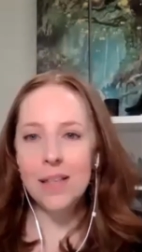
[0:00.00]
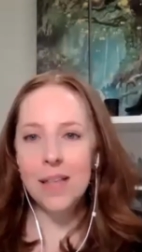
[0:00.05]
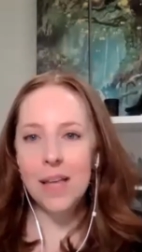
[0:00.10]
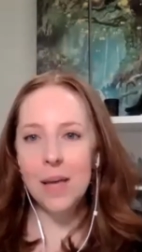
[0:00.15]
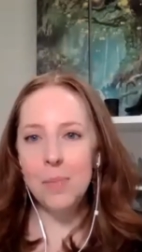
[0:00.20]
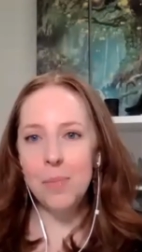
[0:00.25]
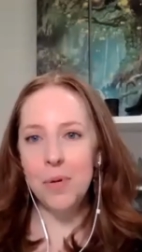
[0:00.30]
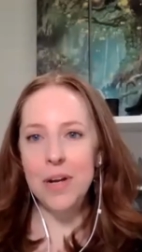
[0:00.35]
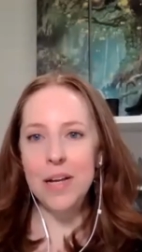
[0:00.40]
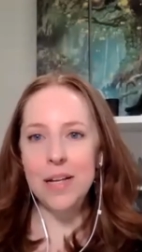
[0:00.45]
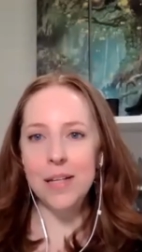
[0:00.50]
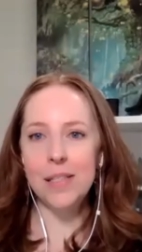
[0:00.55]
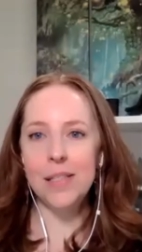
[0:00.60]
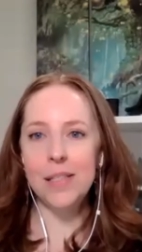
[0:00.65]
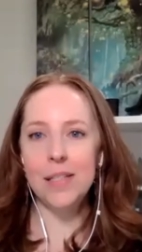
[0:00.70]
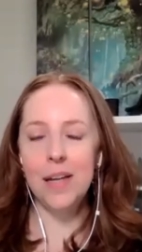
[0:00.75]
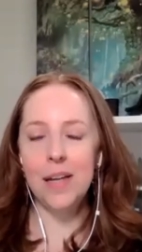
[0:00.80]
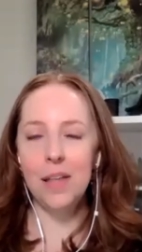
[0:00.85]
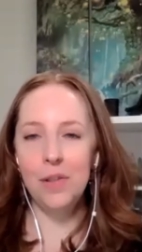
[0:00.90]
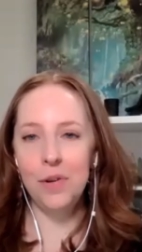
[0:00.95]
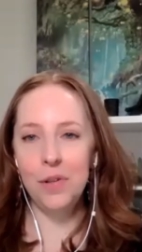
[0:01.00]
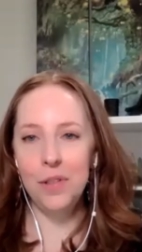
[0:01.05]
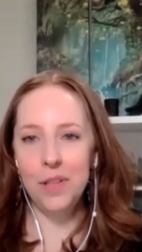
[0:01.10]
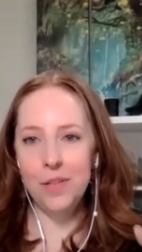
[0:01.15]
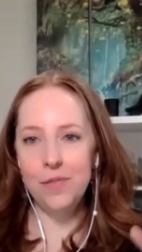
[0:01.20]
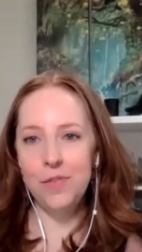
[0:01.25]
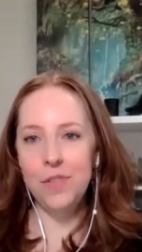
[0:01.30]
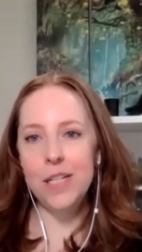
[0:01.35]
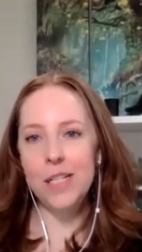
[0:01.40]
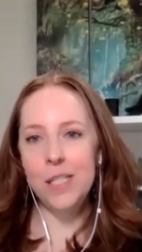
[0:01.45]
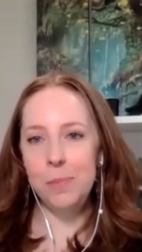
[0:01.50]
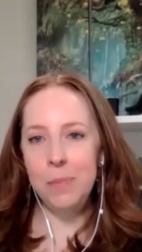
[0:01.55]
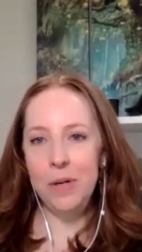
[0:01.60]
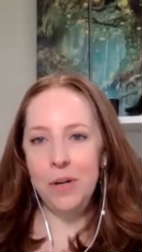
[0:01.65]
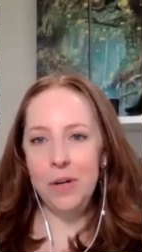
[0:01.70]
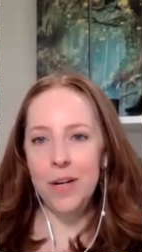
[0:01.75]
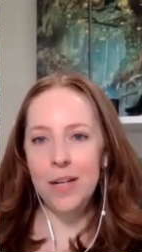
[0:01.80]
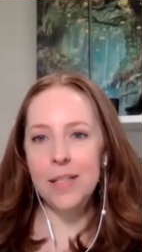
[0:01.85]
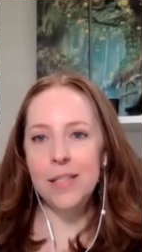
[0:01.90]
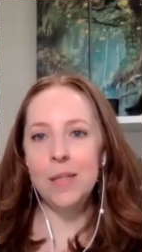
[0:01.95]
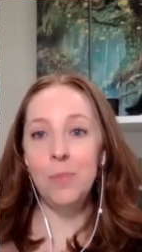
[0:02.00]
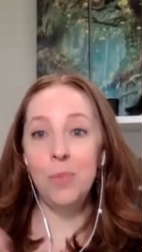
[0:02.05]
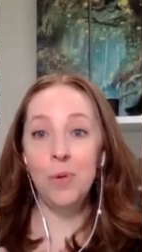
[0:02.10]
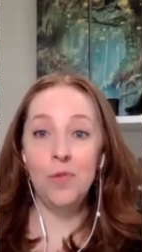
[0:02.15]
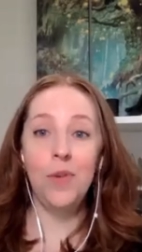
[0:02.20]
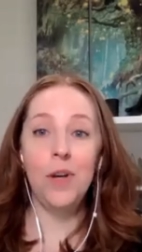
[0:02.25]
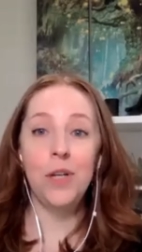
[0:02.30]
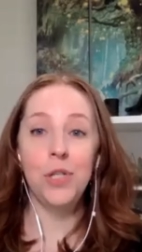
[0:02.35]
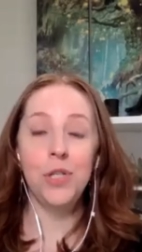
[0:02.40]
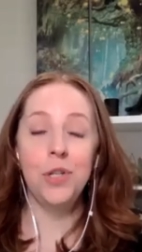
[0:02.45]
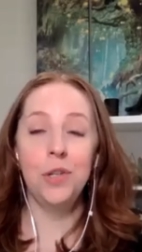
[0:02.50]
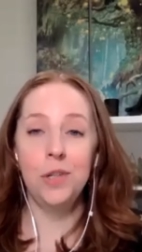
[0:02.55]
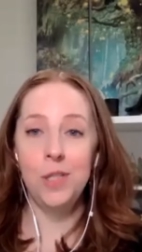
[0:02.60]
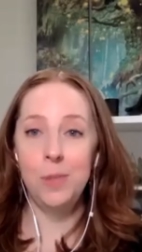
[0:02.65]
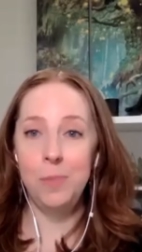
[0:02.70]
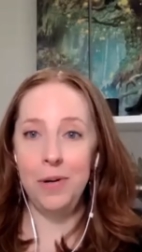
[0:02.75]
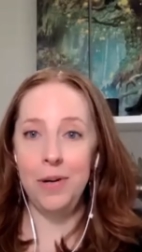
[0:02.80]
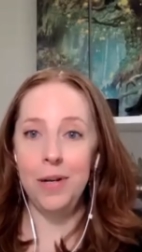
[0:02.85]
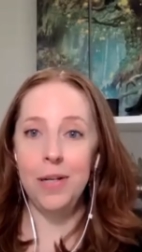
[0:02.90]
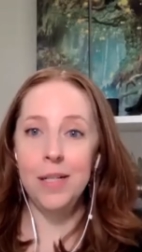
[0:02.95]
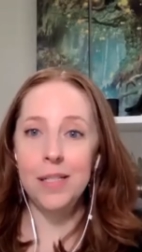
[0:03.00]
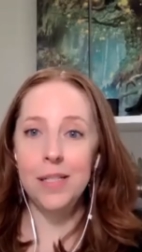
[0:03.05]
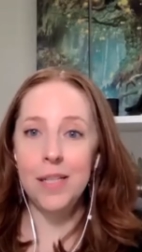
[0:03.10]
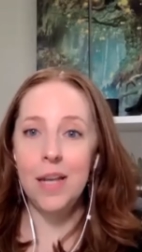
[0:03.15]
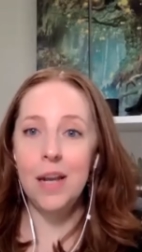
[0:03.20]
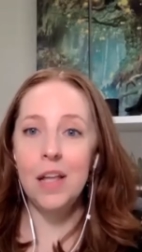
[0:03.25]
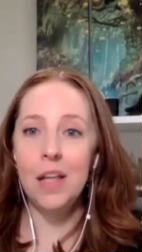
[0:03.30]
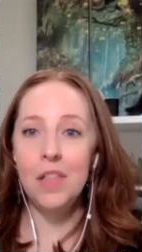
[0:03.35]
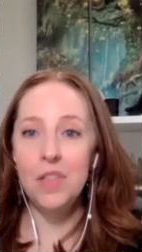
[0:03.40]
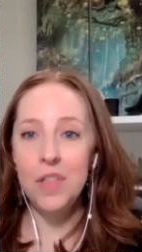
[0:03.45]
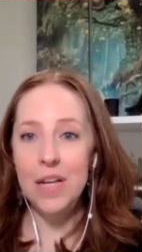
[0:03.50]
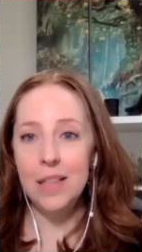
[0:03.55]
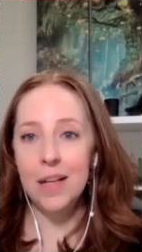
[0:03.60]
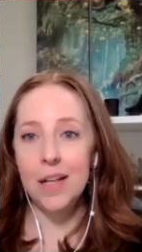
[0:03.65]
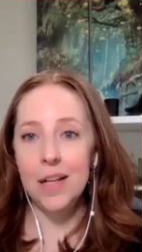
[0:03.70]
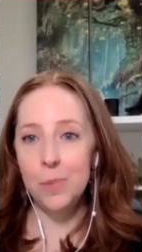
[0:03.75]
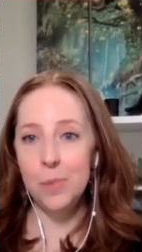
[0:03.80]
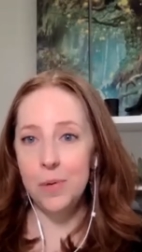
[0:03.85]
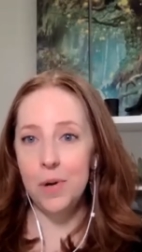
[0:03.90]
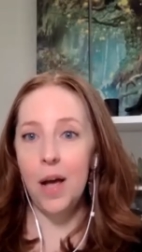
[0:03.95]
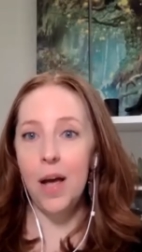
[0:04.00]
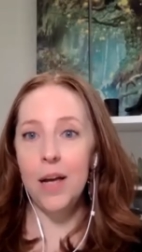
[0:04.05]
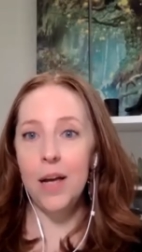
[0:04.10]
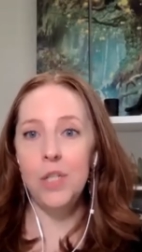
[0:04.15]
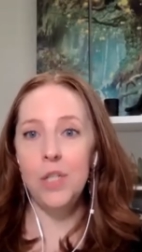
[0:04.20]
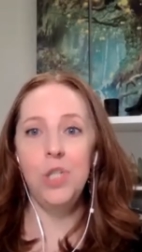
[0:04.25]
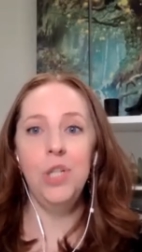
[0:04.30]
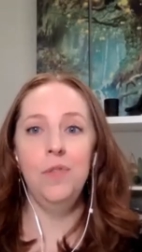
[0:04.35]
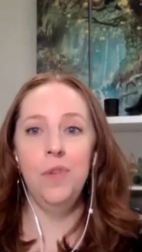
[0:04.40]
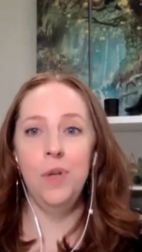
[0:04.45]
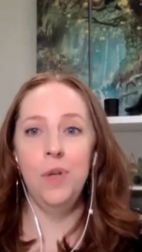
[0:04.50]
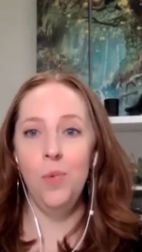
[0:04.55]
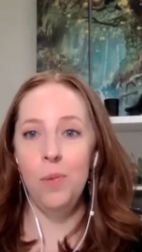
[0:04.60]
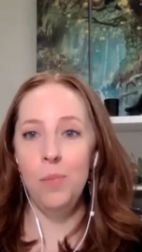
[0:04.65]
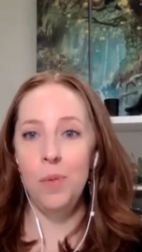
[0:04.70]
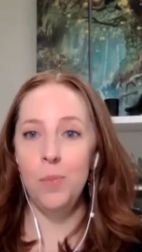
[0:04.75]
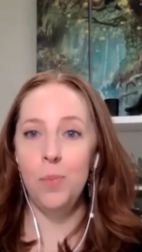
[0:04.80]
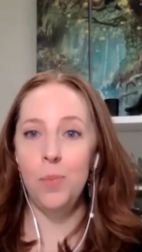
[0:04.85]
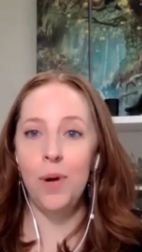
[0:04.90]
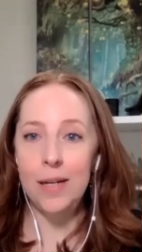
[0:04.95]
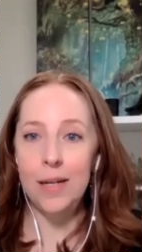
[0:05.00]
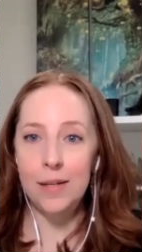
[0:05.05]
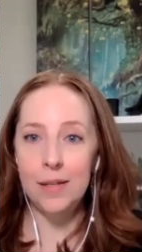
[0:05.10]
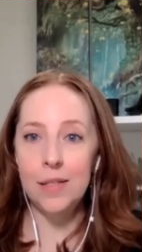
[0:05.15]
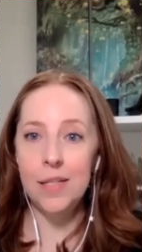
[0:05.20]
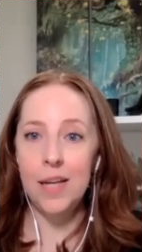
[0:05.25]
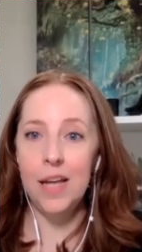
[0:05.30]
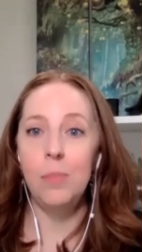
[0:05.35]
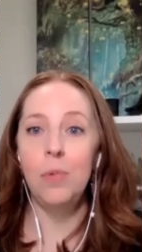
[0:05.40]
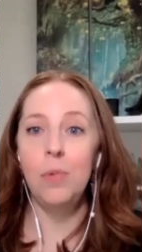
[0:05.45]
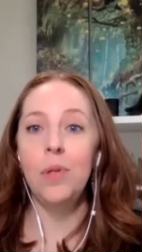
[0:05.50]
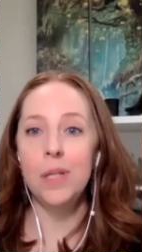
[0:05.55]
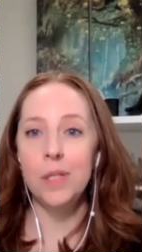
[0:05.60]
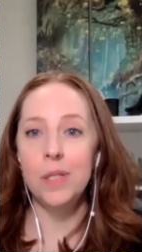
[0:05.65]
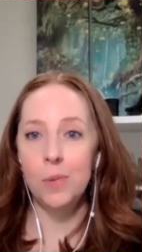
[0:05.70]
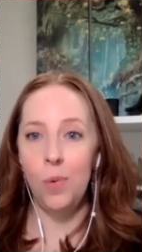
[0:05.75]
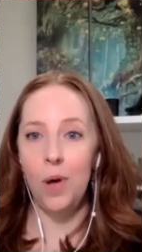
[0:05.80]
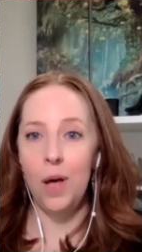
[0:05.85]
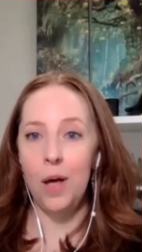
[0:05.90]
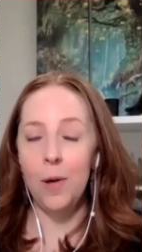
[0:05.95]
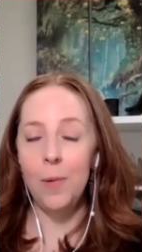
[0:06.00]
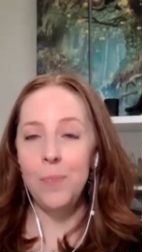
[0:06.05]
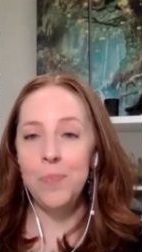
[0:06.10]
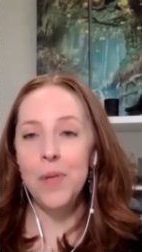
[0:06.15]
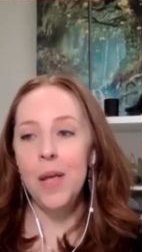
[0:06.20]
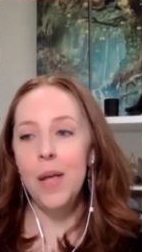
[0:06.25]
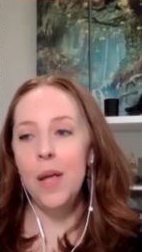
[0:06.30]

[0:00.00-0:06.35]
that brings together lived experience and professional experience. And I think that's what high achieving women bring to the table as well.